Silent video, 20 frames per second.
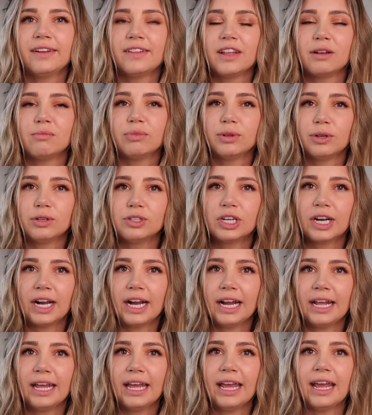and then blow
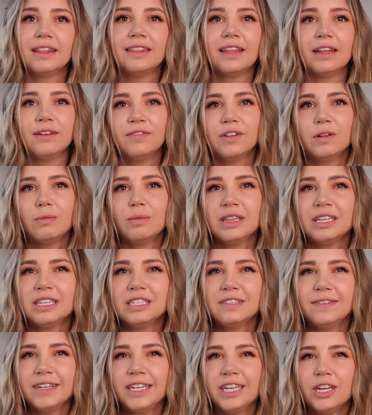drying it and then filming
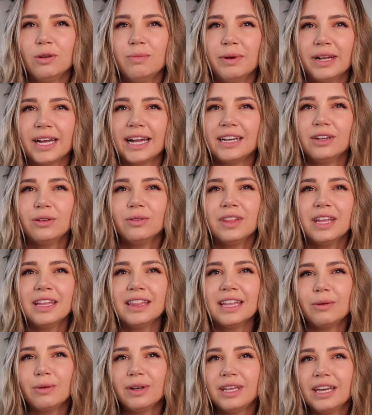this video, but I don't
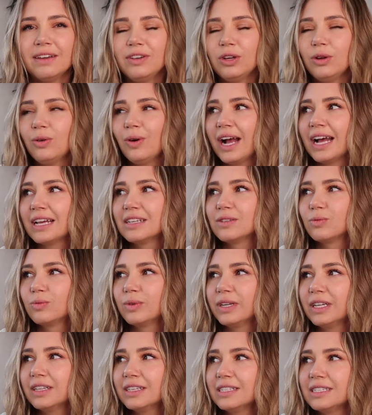think that would give you as
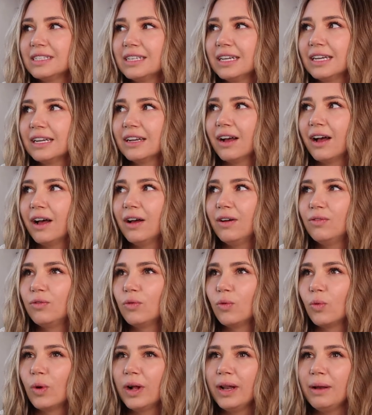realistic
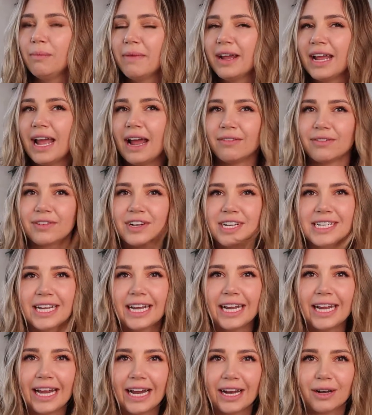of what my
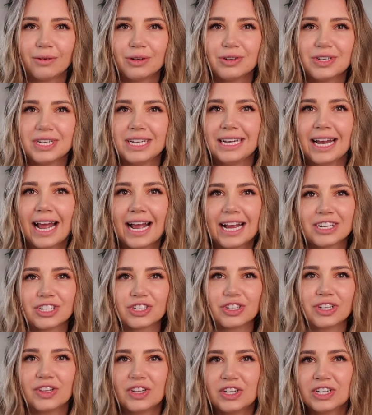everyday hair routine
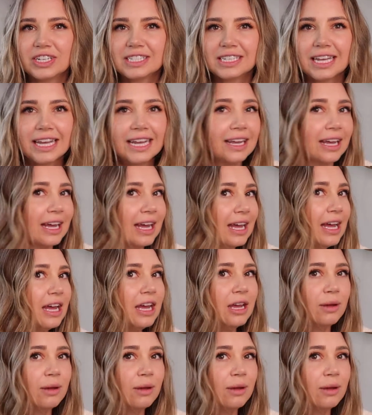actually looks like,